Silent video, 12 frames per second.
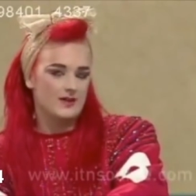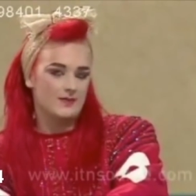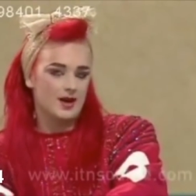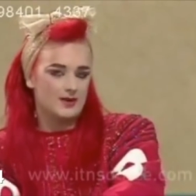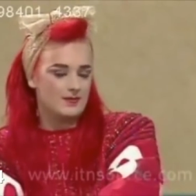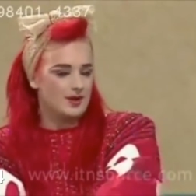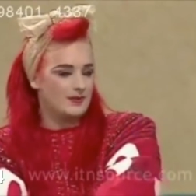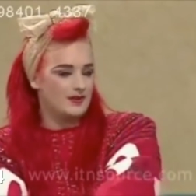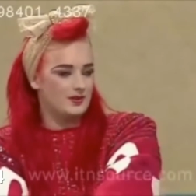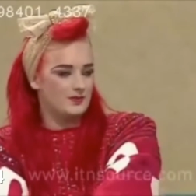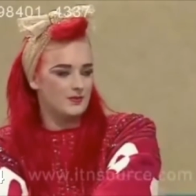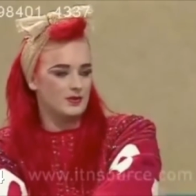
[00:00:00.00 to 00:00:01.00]
And mine might
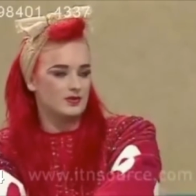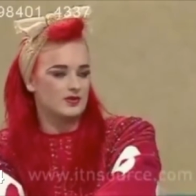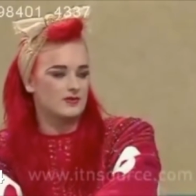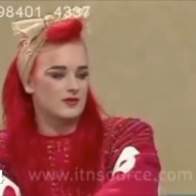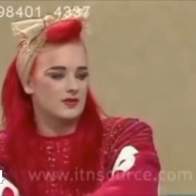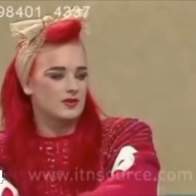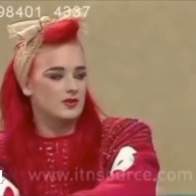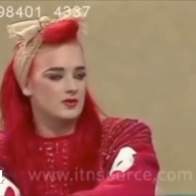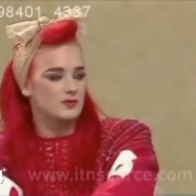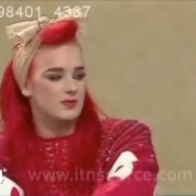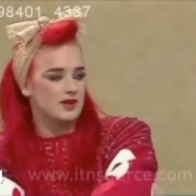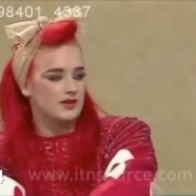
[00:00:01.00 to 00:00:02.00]
be a little bit more extreme than the
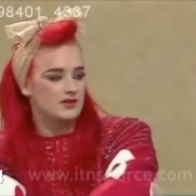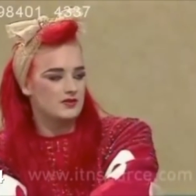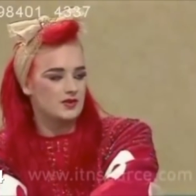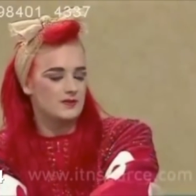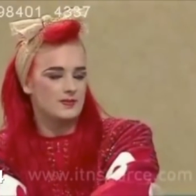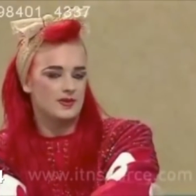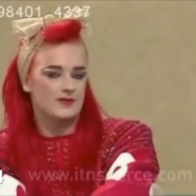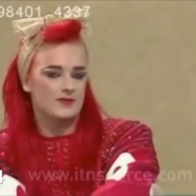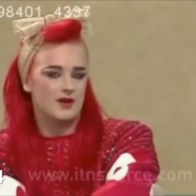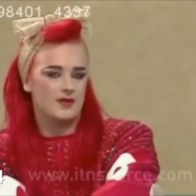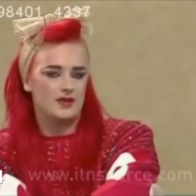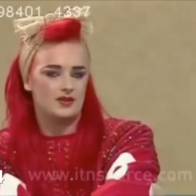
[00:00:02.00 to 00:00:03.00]
usual man in the street, but
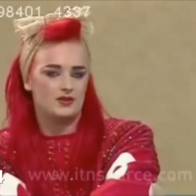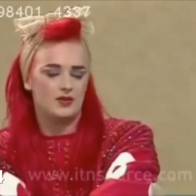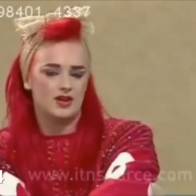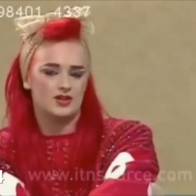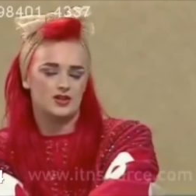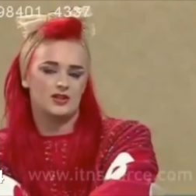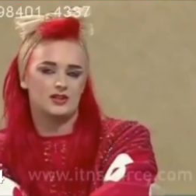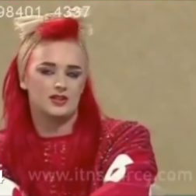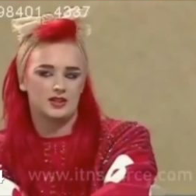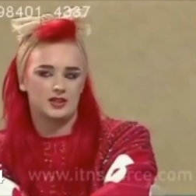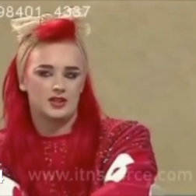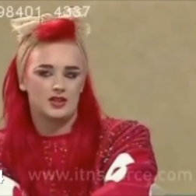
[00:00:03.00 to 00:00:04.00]
um, I think
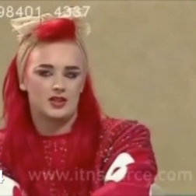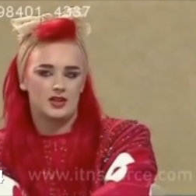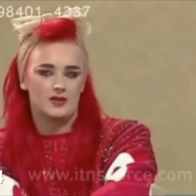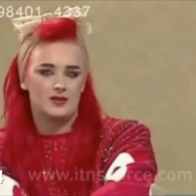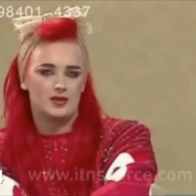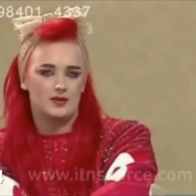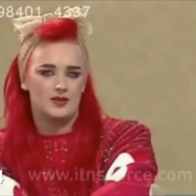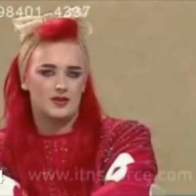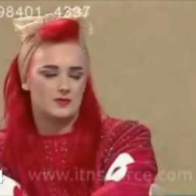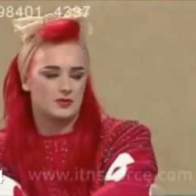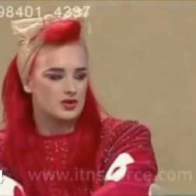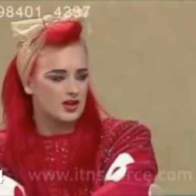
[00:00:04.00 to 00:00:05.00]
gradually, you know,
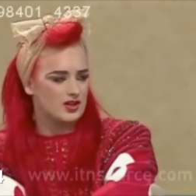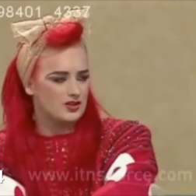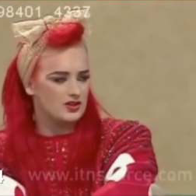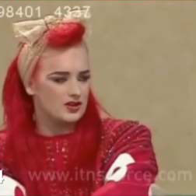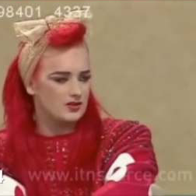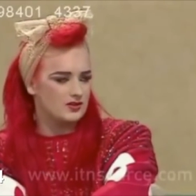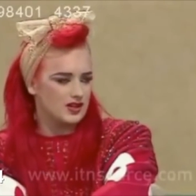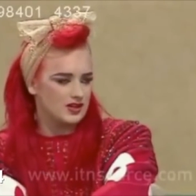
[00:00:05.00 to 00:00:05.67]
things will change, you know.